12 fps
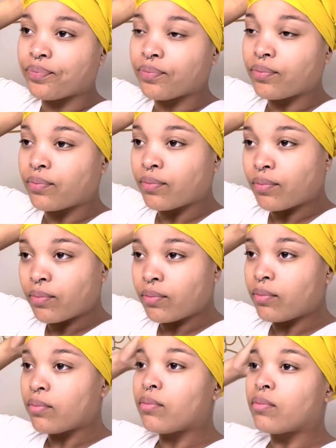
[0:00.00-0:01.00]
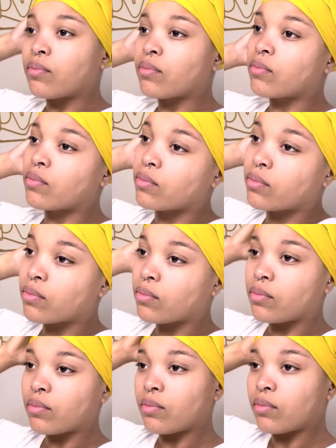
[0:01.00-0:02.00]

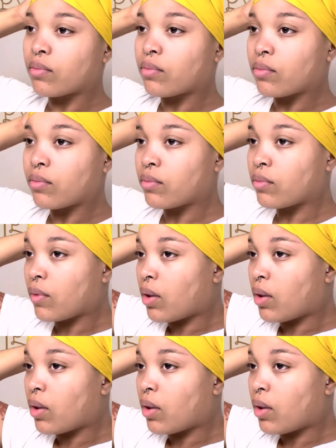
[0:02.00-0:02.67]
(no one is talking)